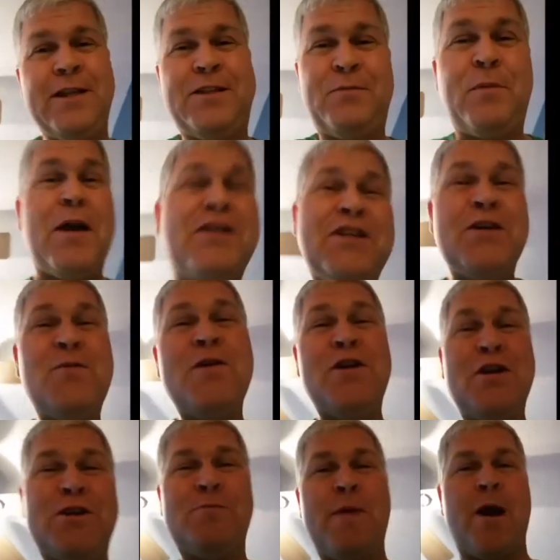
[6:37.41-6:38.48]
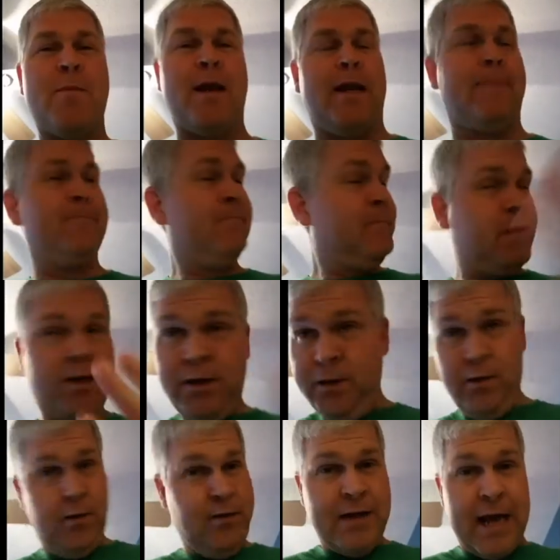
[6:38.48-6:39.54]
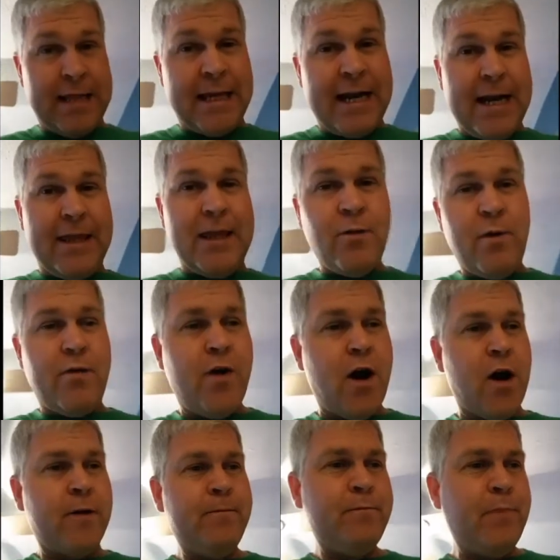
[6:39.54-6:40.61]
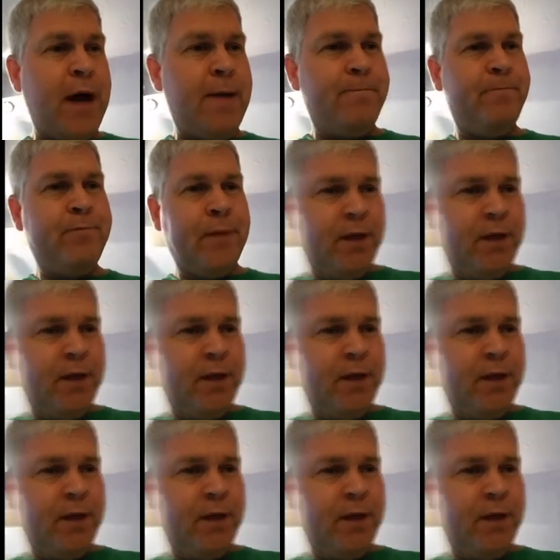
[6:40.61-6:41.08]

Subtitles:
especially when you're experimenting. Not that anything went wrong, but